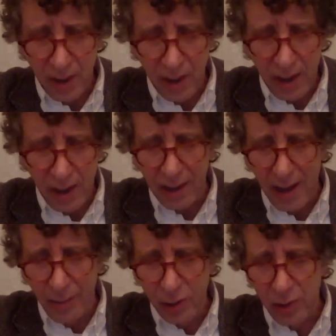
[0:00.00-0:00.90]
And our
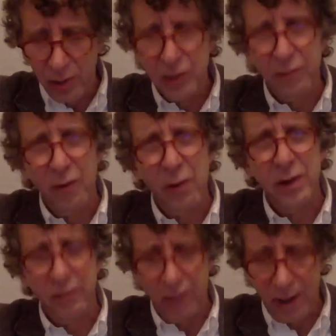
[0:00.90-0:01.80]
laboratory is devoted
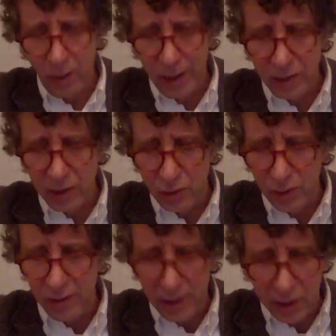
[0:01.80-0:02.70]
to find ways to
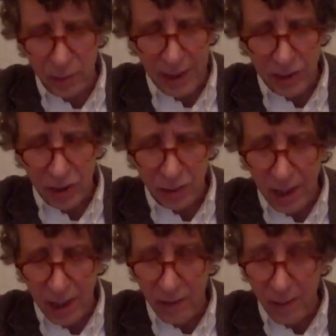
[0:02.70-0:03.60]
treat these patients.
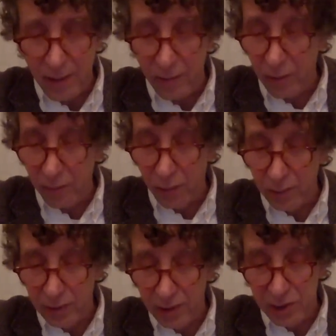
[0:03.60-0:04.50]
Many of them have rare
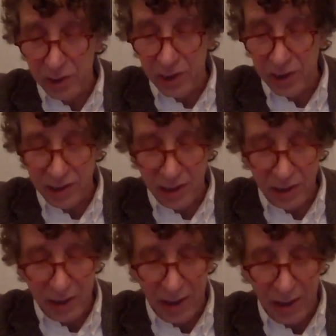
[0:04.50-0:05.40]
forms of the disease, as I
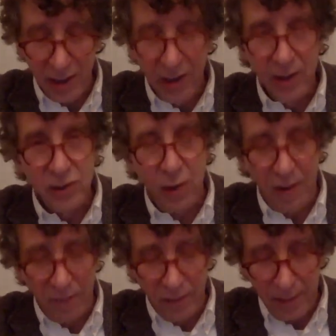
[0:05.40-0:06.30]
said. So
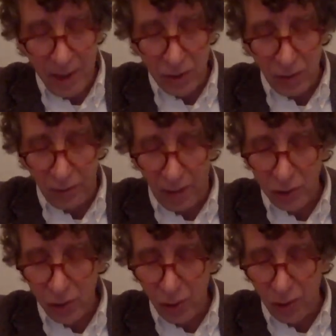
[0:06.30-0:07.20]
often the major
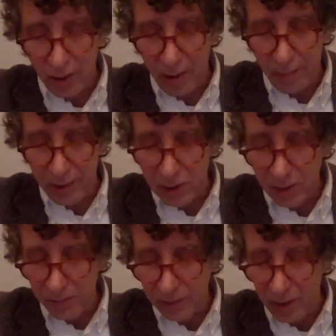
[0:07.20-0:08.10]
pharmaceutical
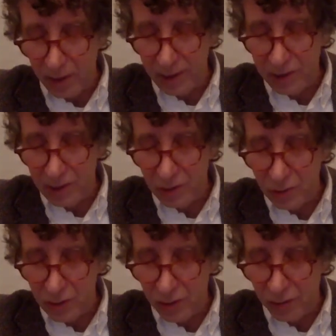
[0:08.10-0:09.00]
companies are less
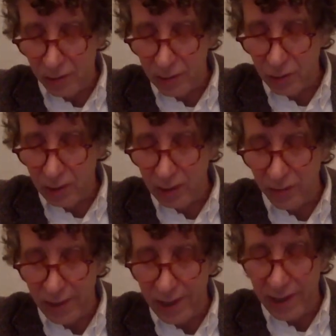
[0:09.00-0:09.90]
interested from a strictly
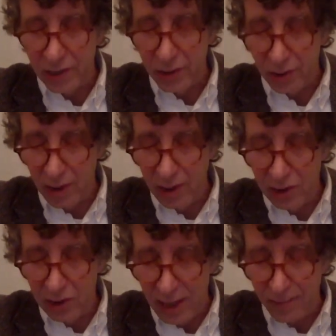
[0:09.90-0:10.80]
financial
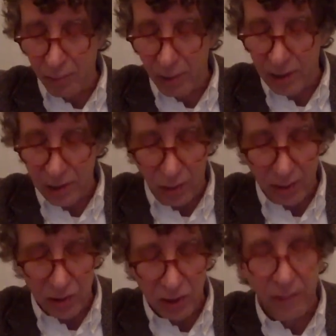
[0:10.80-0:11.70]
standpoint in drug
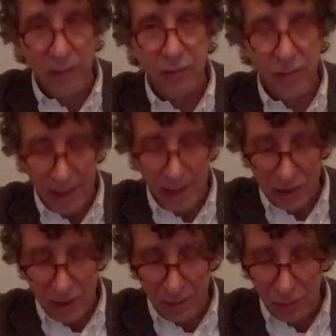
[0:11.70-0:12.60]
discovery for the
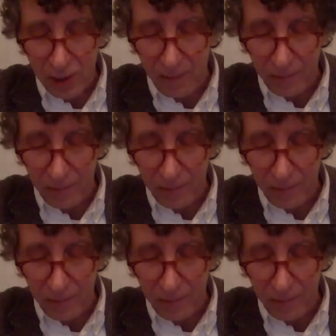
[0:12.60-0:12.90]
last 10%.